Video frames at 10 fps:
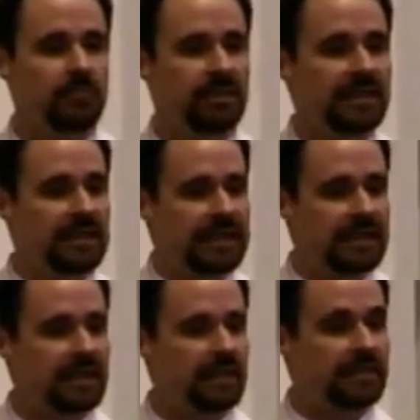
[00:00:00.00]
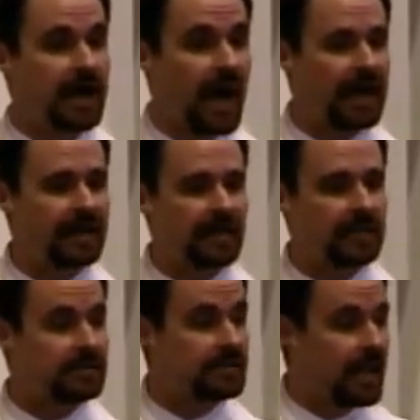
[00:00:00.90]
bleeding,
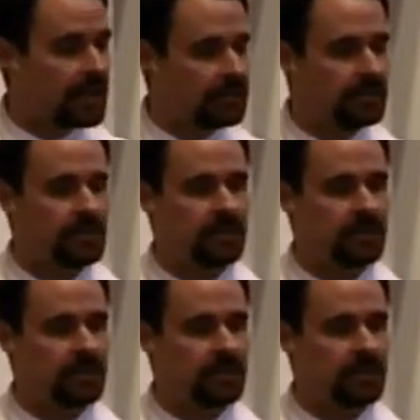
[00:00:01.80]
dying, dead,